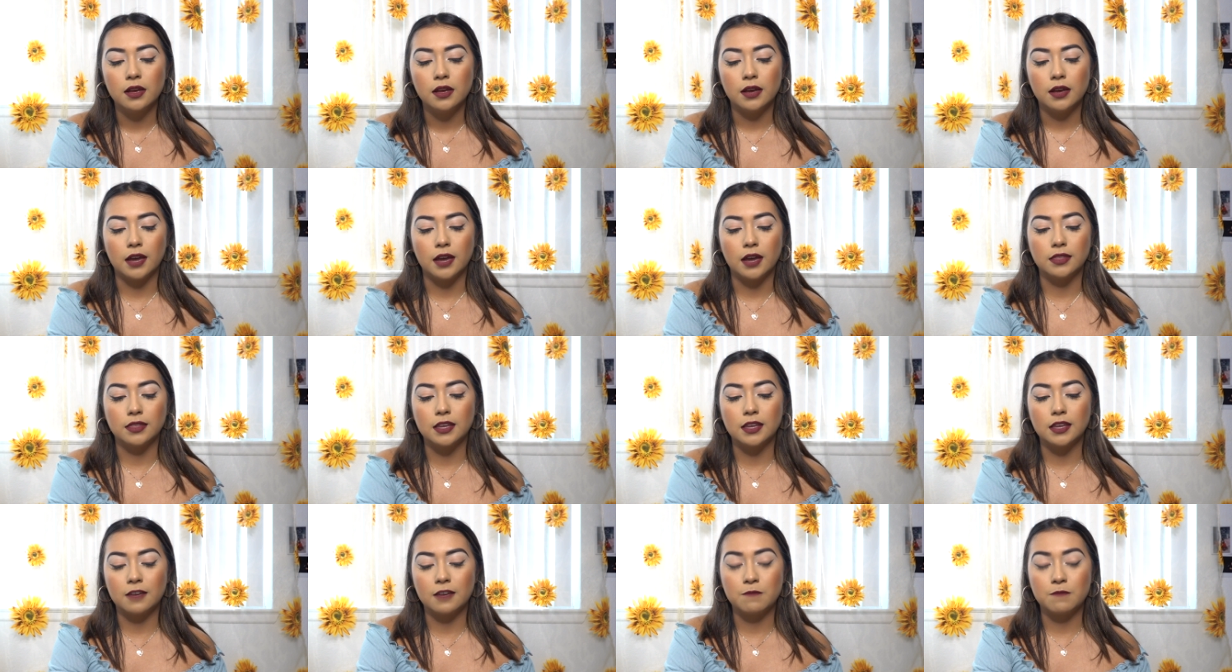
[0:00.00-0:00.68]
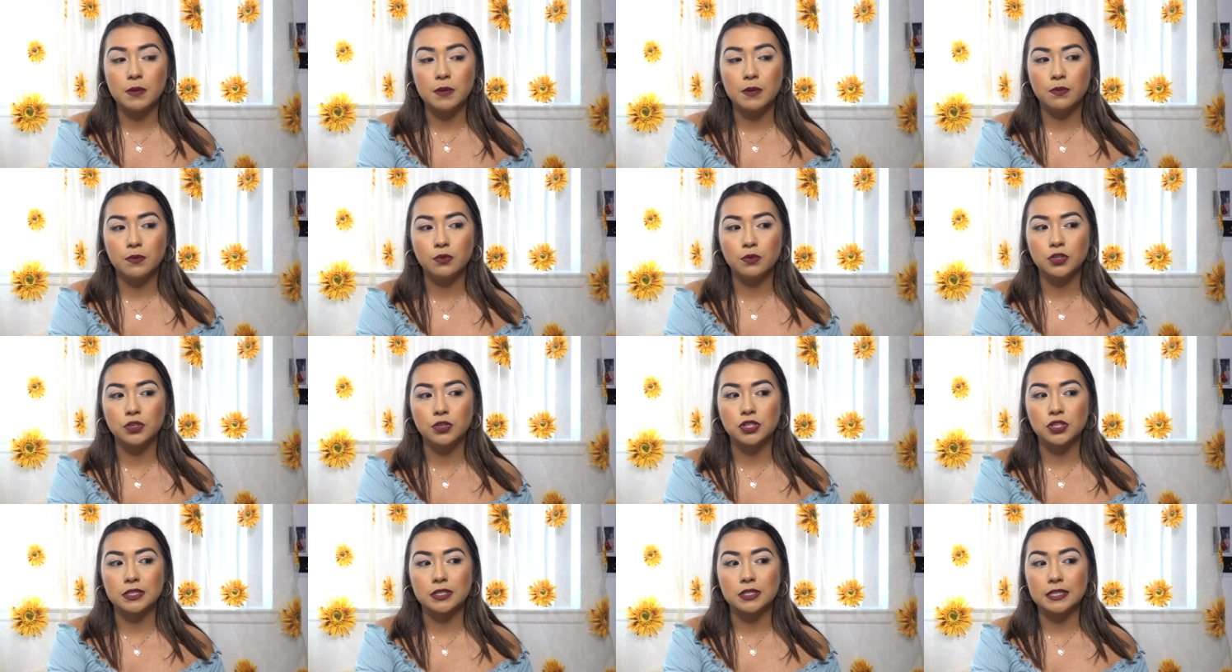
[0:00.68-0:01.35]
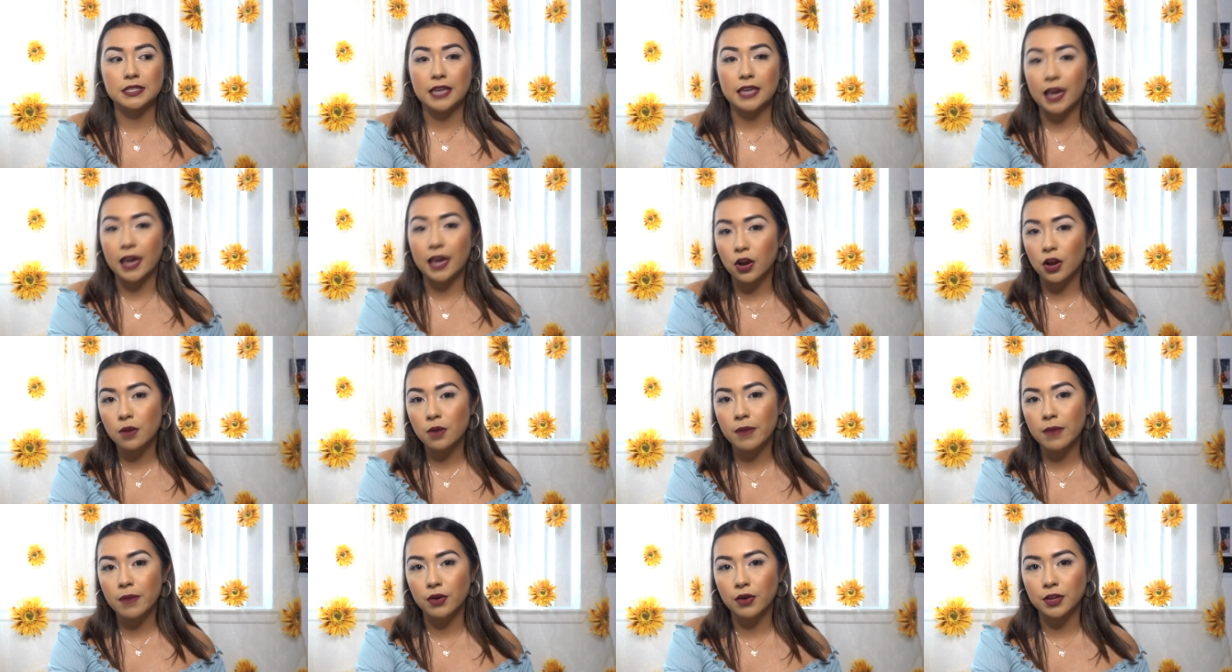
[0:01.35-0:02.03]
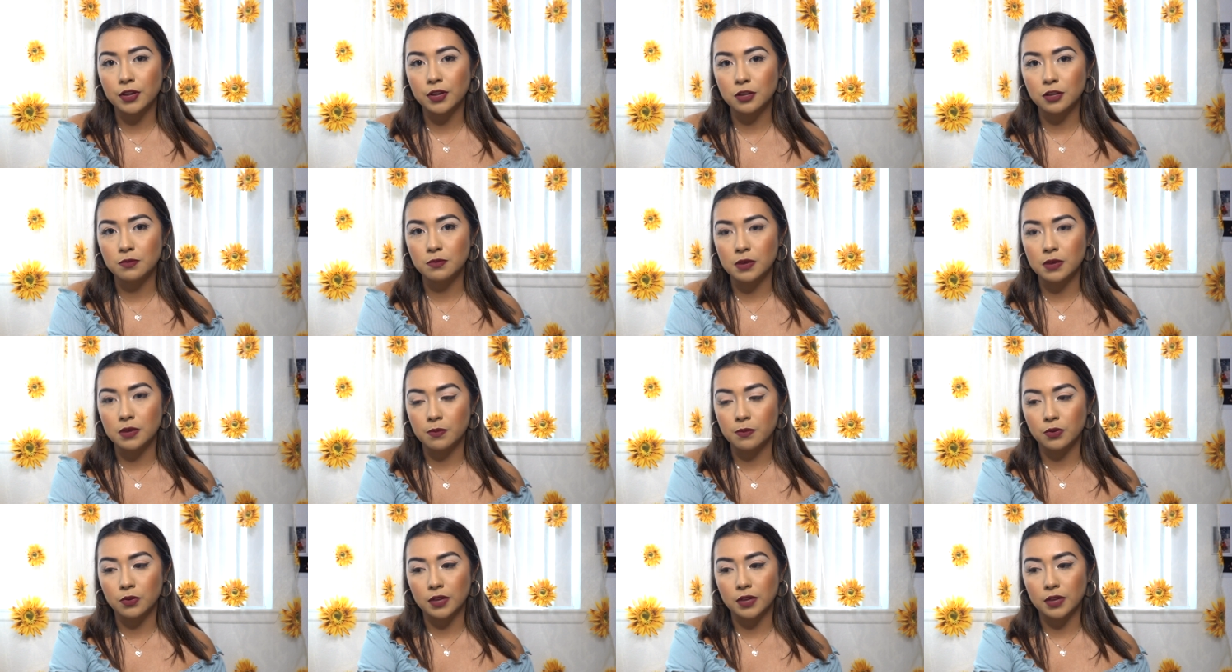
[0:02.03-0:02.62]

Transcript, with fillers: I think if people would just care about other people,